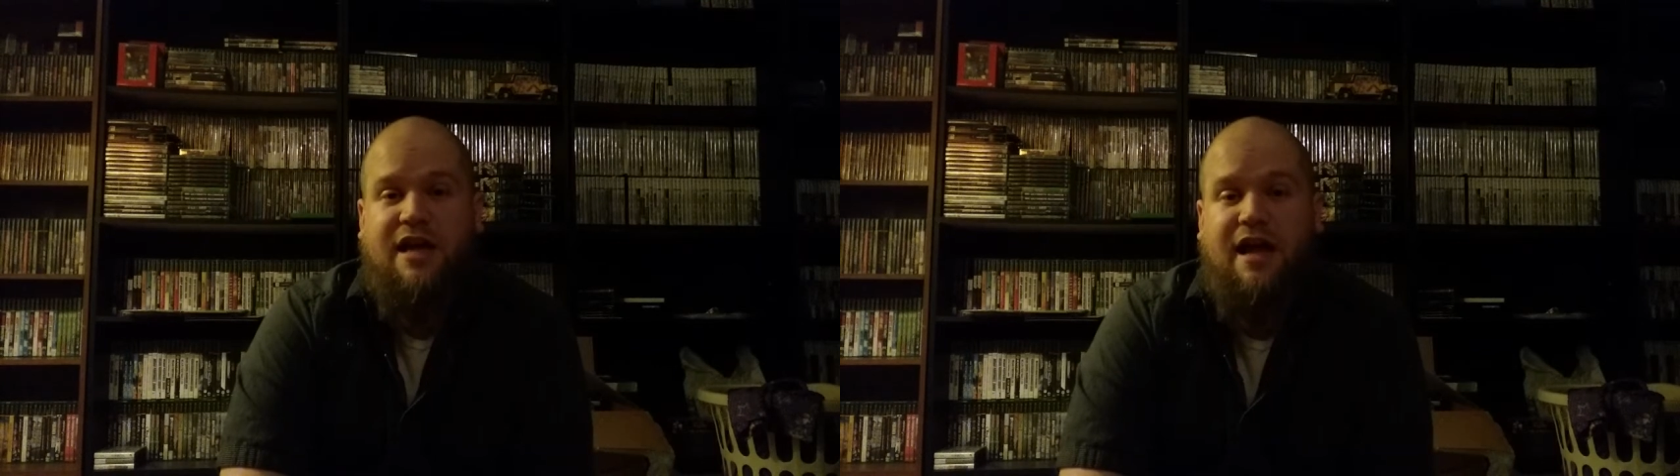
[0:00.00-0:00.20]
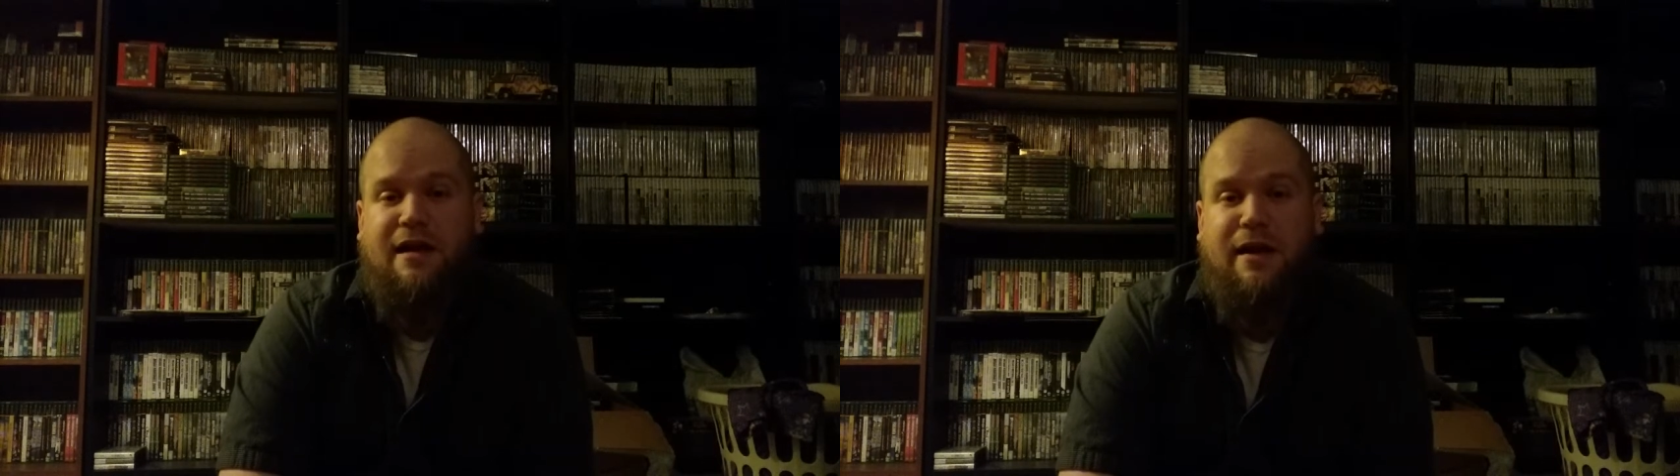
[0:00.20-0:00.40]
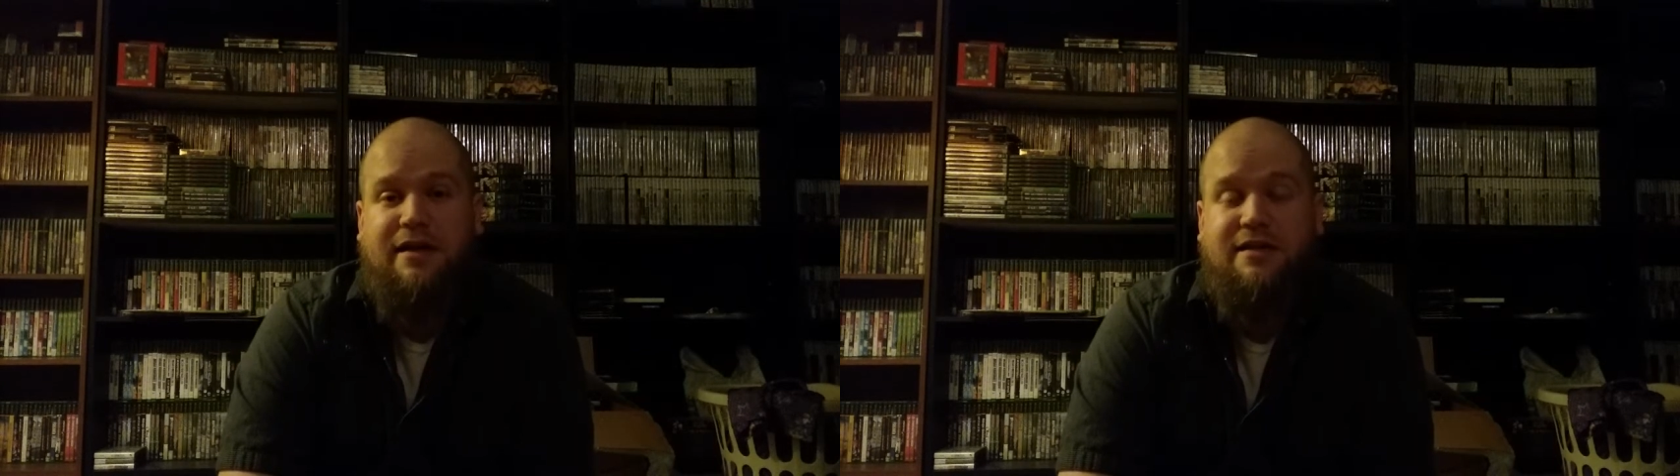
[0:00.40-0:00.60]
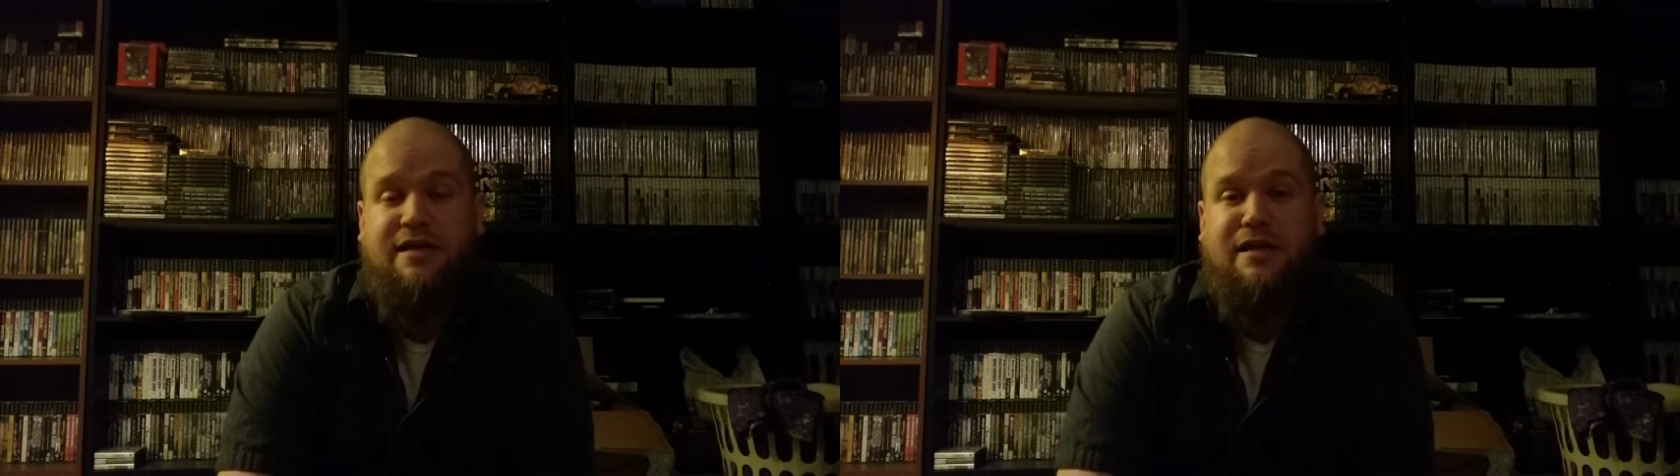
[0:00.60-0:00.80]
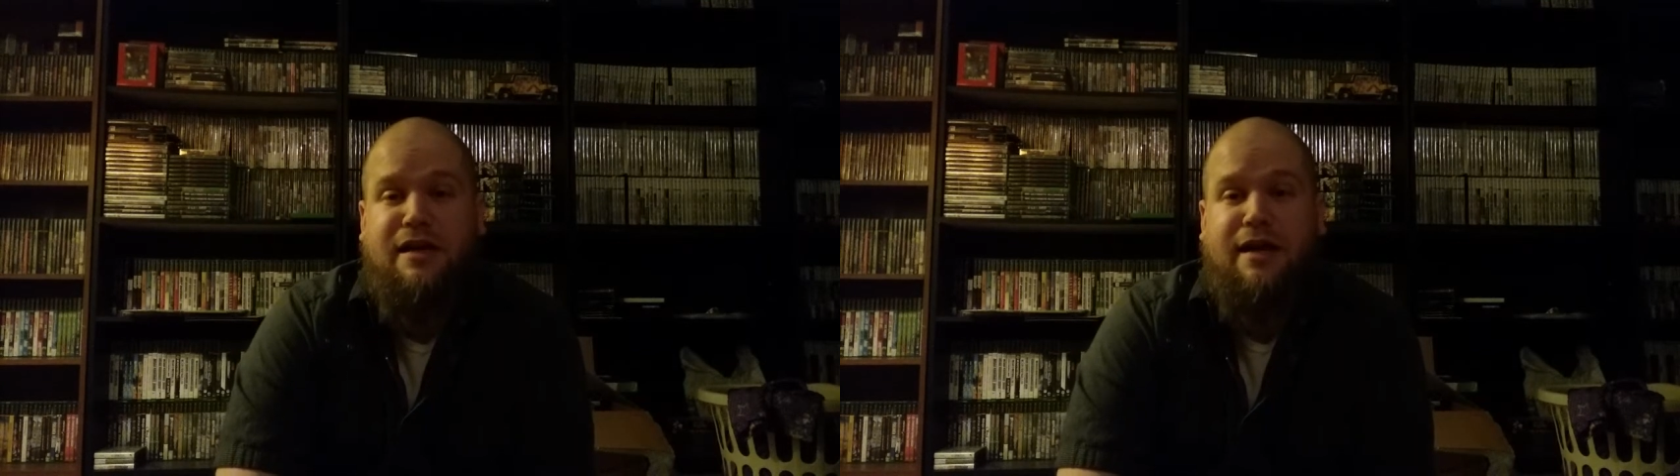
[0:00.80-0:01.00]
at
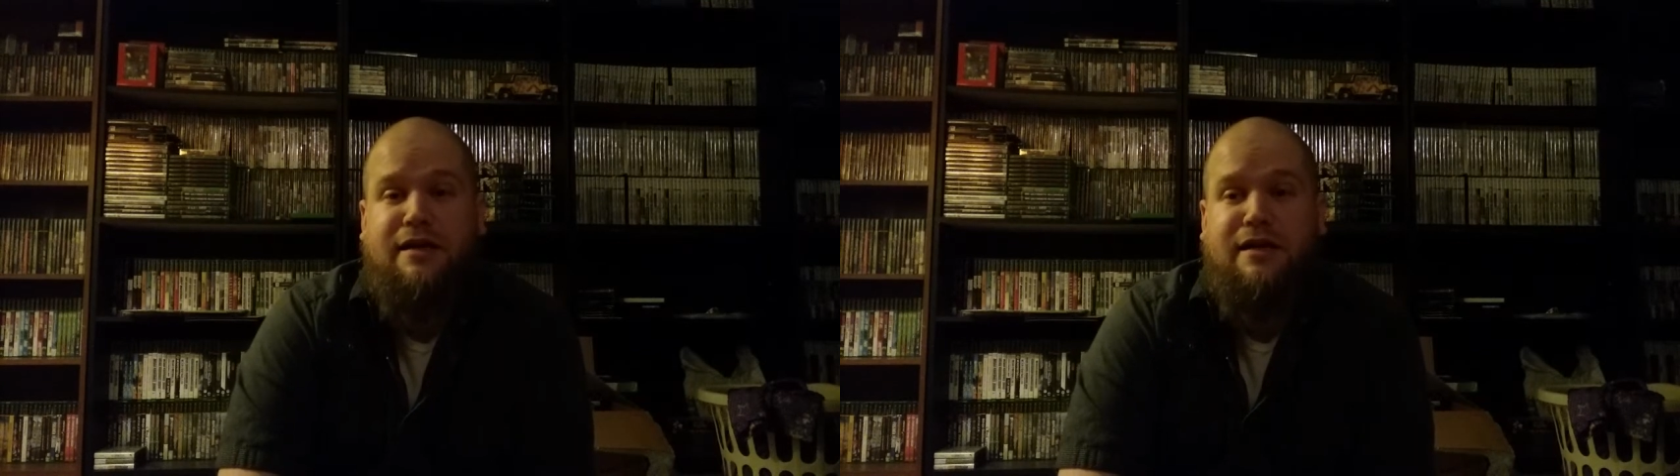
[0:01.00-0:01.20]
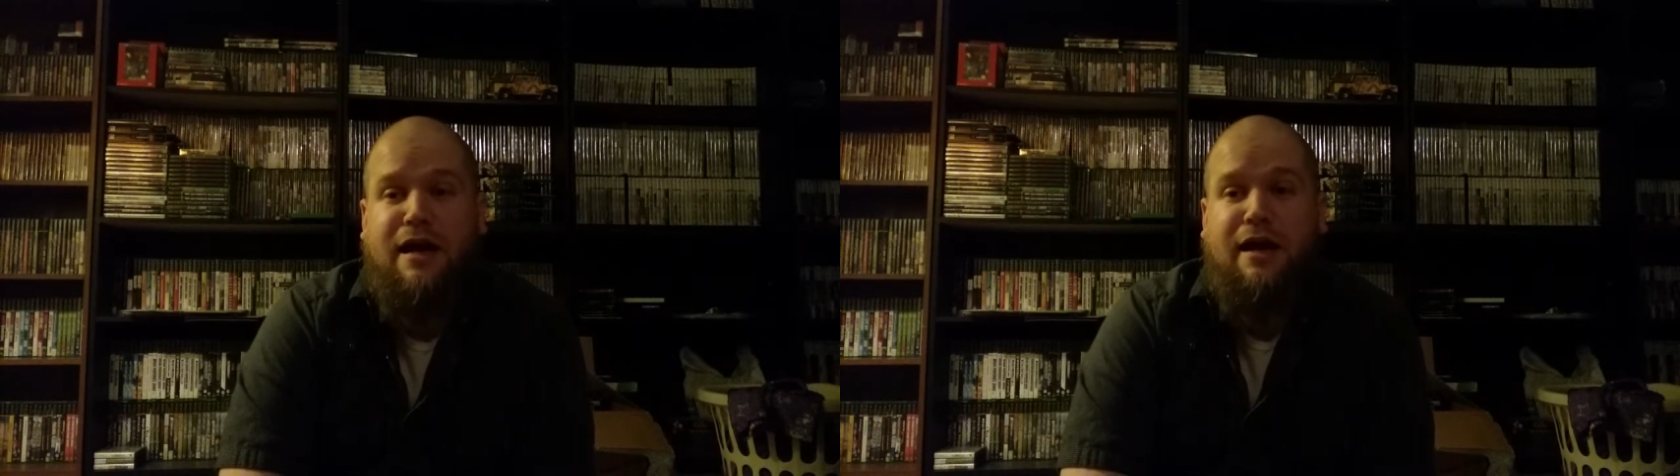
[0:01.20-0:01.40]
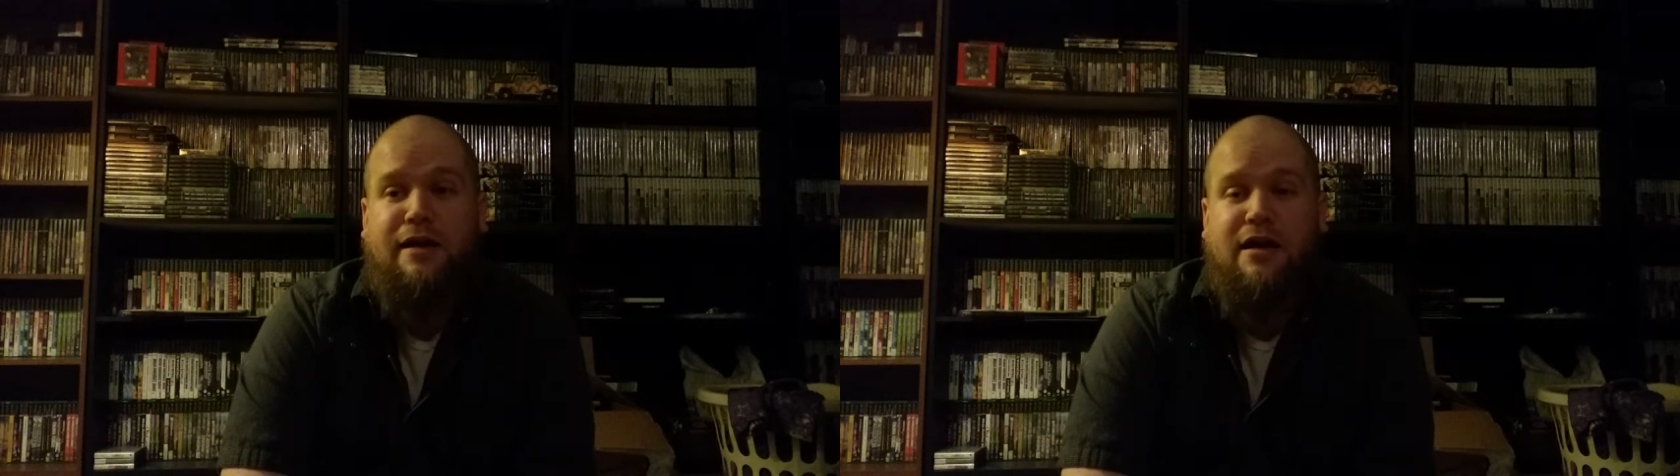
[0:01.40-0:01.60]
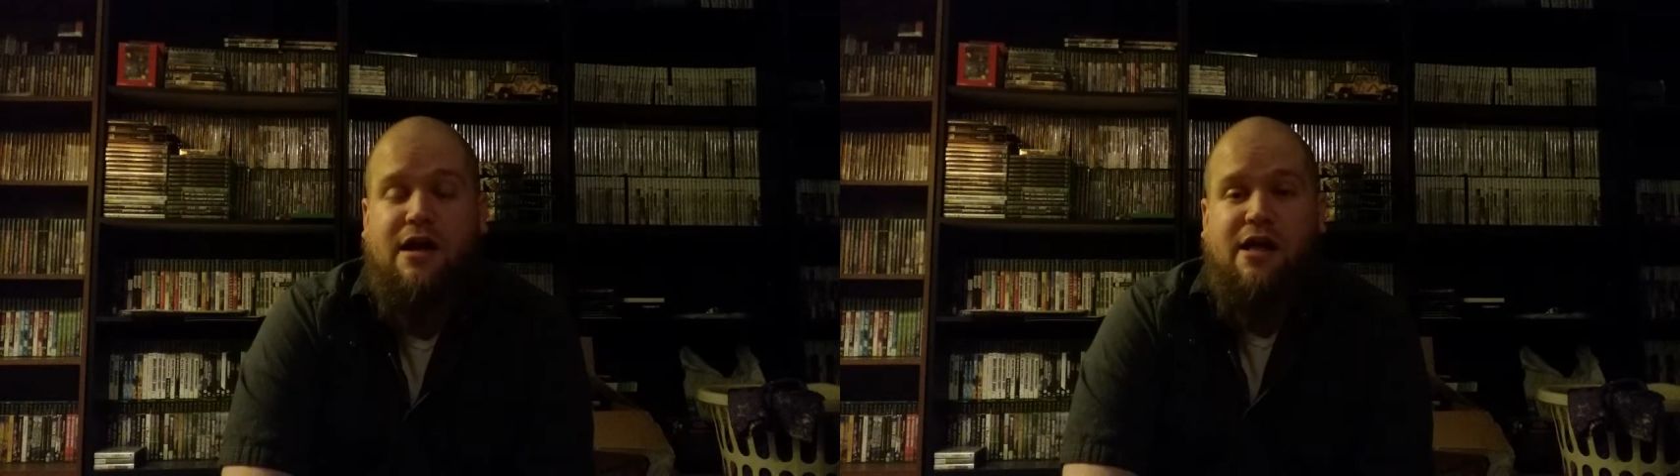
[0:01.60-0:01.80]
19.99.